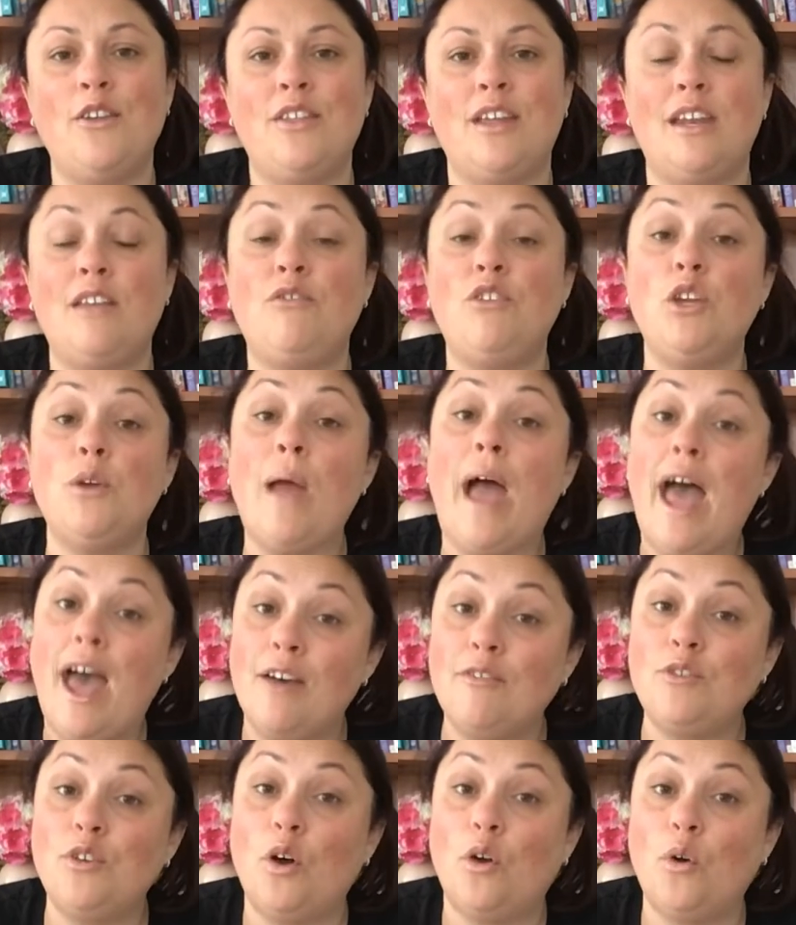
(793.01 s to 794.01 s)
that if you
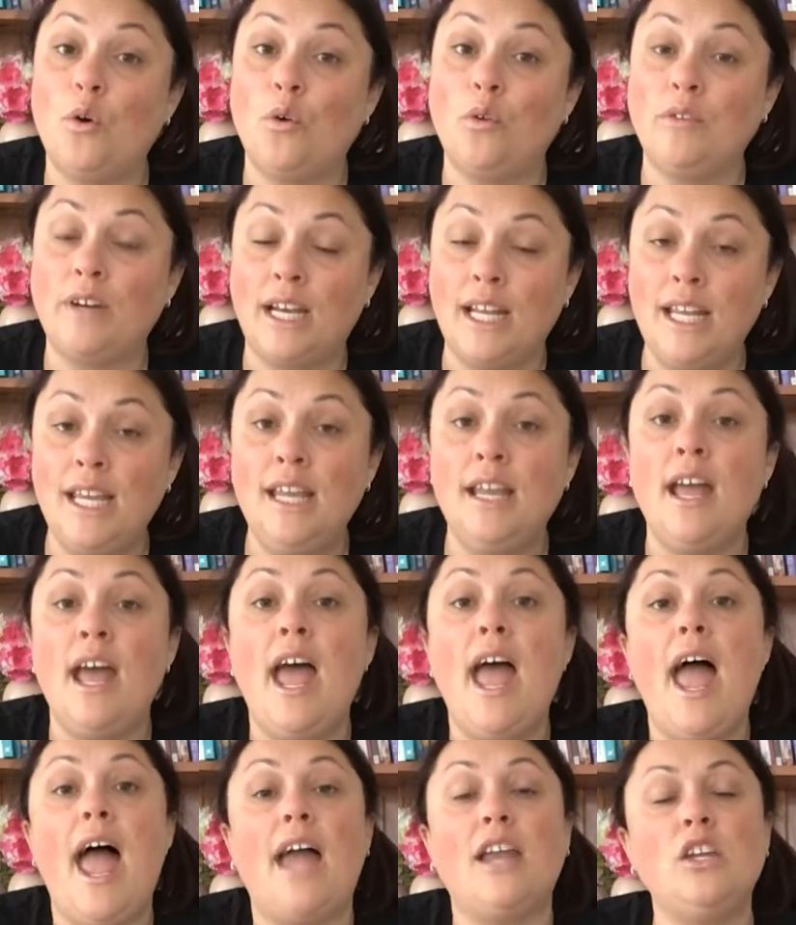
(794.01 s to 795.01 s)
have not already,
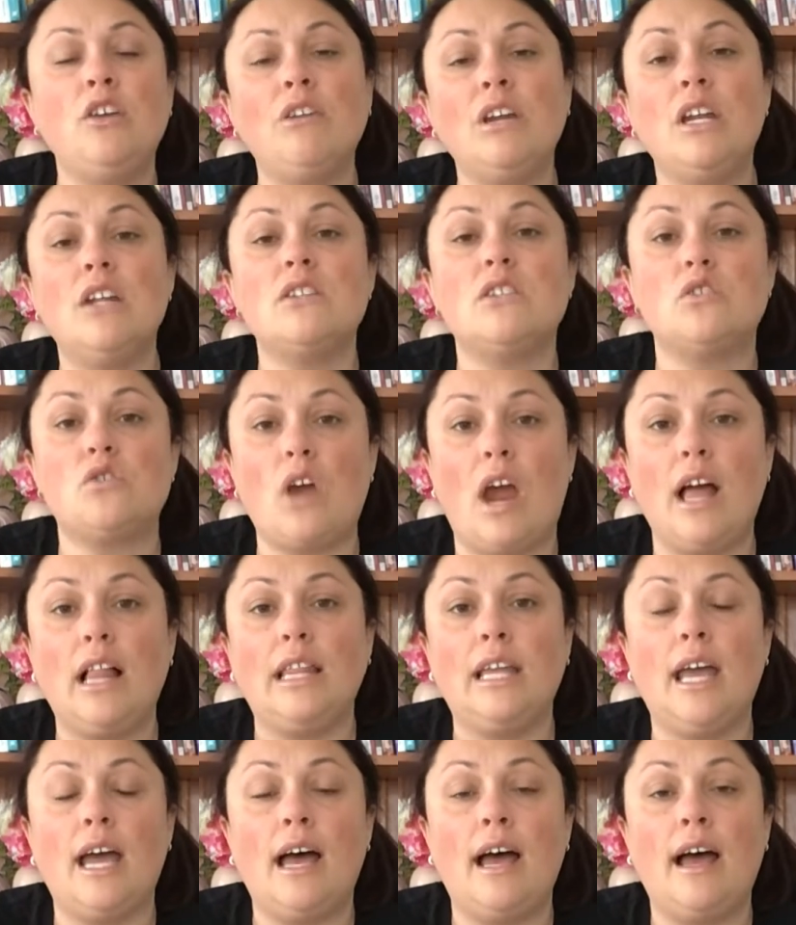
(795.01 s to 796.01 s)
and you're in
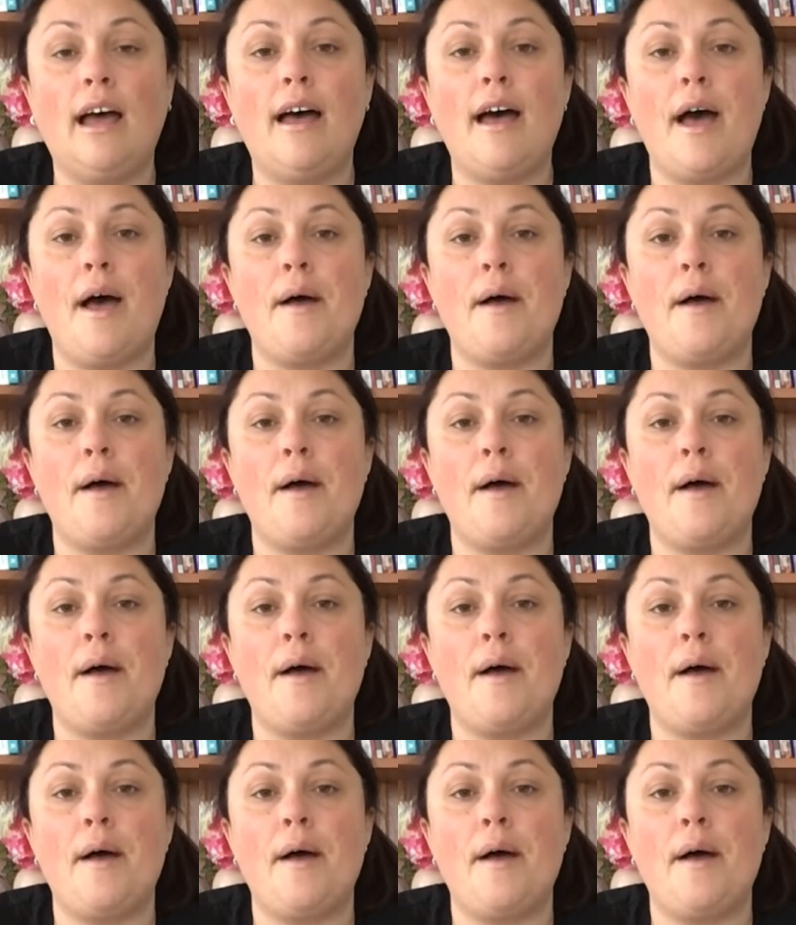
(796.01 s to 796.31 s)
Australia,